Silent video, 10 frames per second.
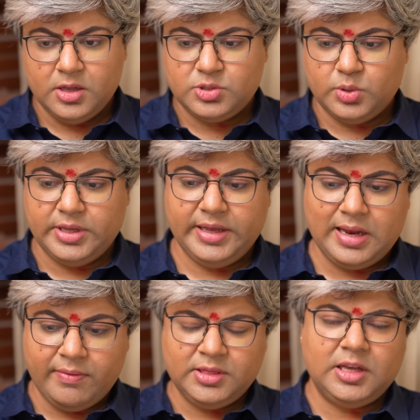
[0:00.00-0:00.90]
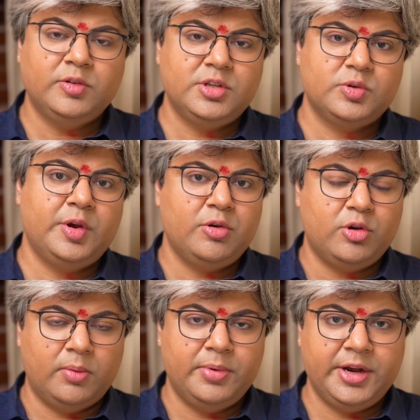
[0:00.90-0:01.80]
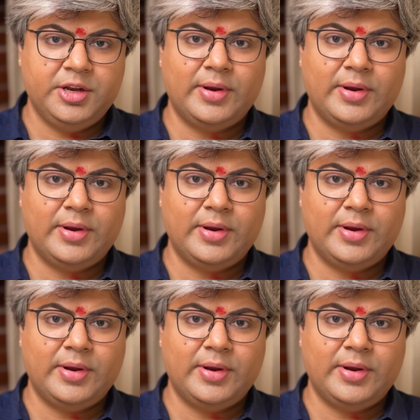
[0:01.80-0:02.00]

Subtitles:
So the 11th house is going to dominate.